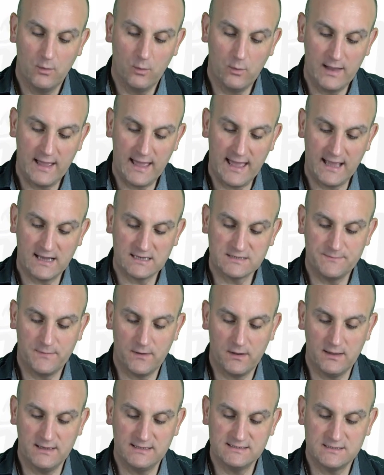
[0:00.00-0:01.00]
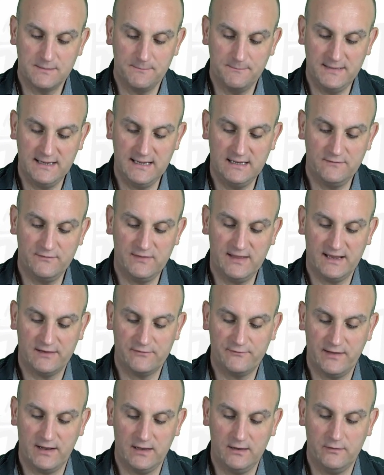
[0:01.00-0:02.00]
where x bar is the mean of the
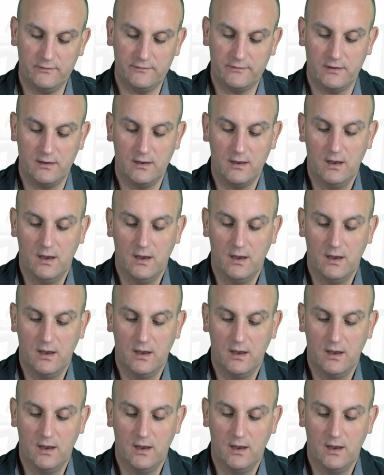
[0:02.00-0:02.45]
x values,